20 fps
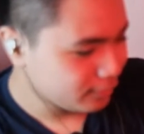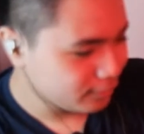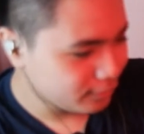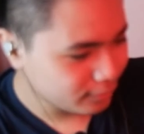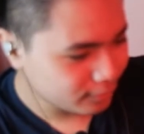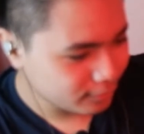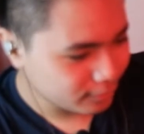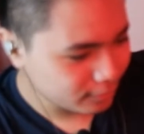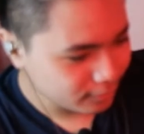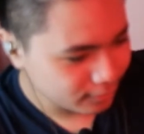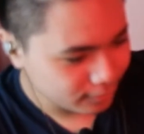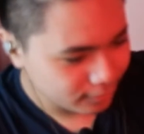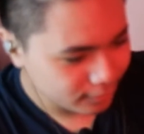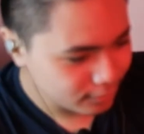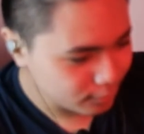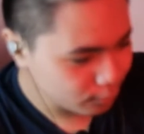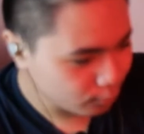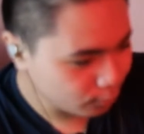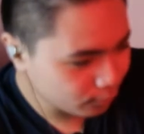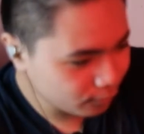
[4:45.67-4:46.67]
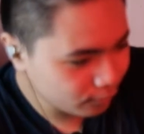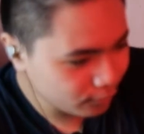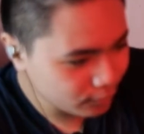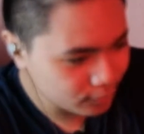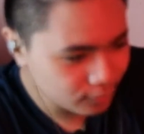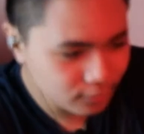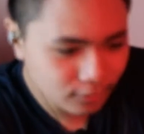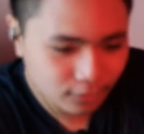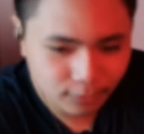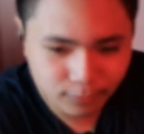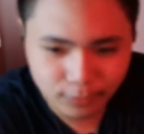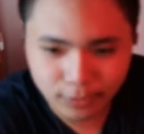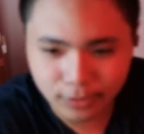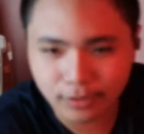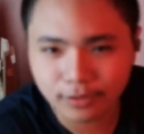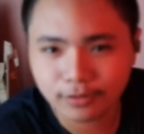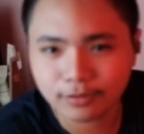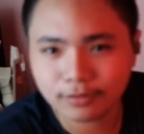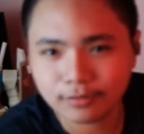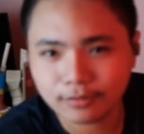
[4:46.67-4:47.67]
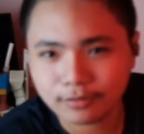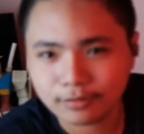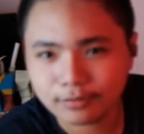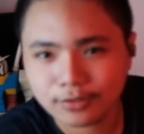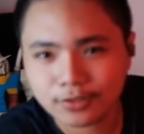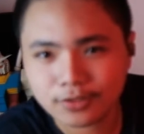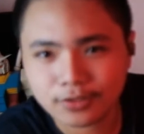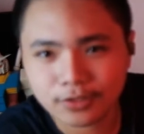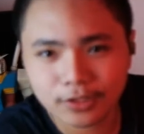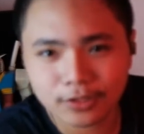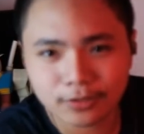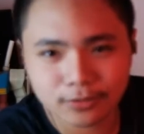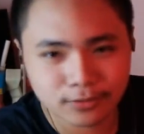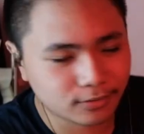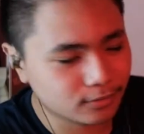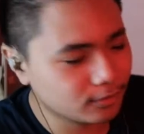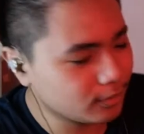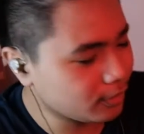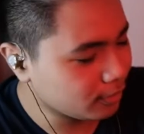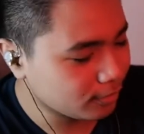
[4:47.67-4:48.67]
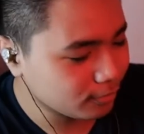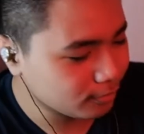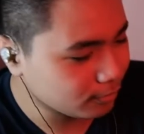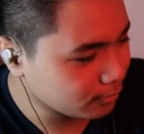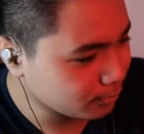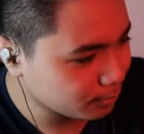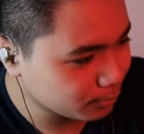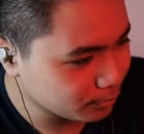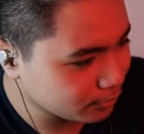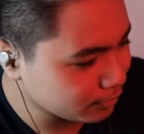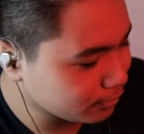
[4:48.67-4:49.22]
his whole feet's gonna be like steel now,